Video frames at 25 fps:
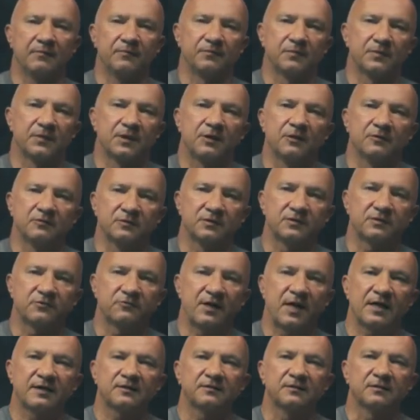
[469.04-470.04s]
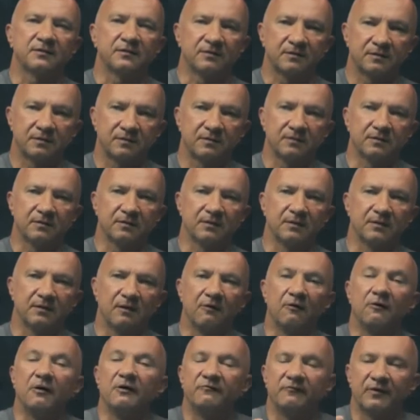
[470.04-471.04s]
constructed,
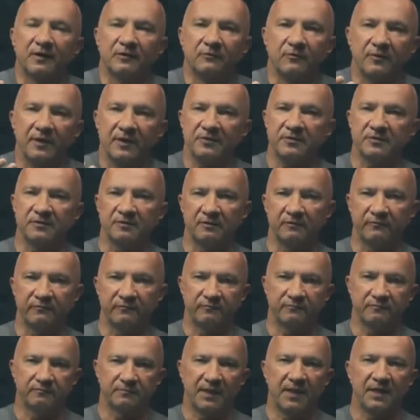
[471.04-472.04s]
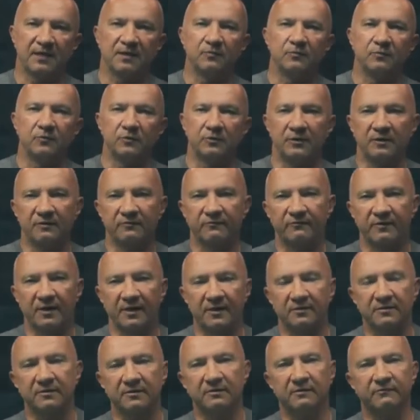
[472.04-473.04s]
or evaluation of any Boolean
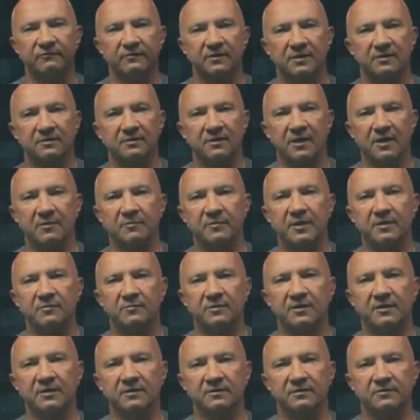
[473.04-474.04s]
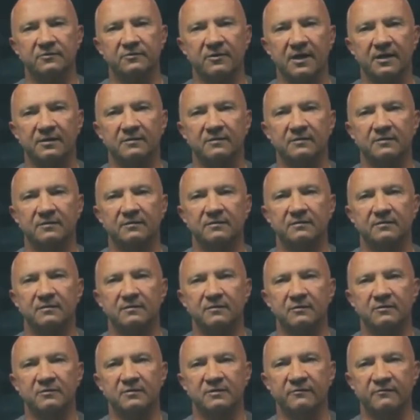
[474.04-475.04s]
function of that type can be constructed
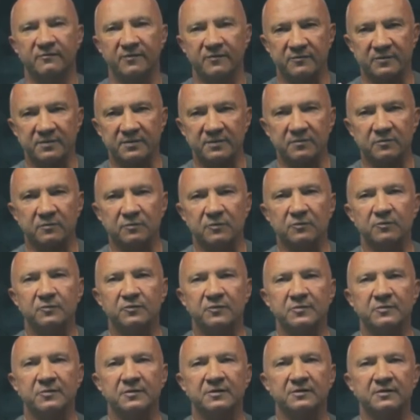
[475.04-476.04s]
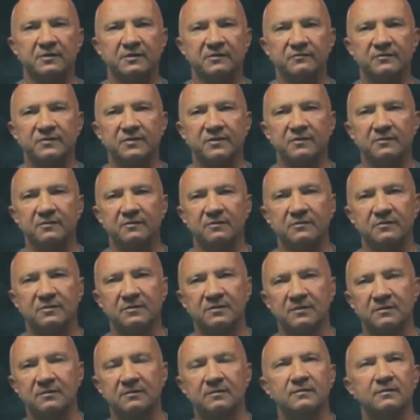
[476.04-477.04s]
using very simple primitives, so
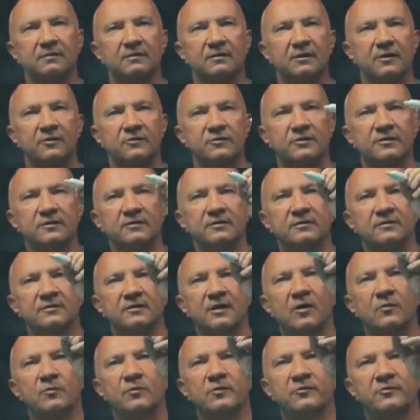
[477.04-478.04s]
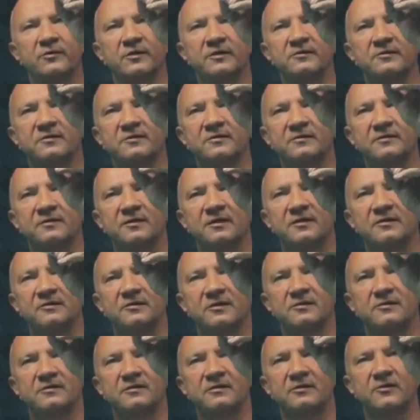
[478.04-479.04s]
using logical operations such
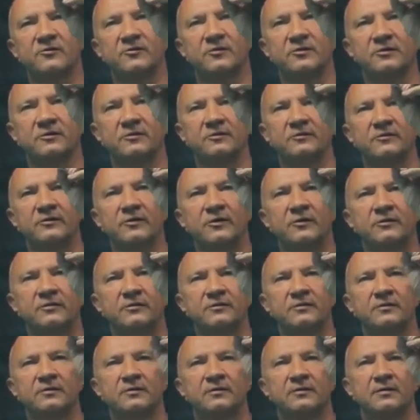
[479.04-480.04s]
as logical not,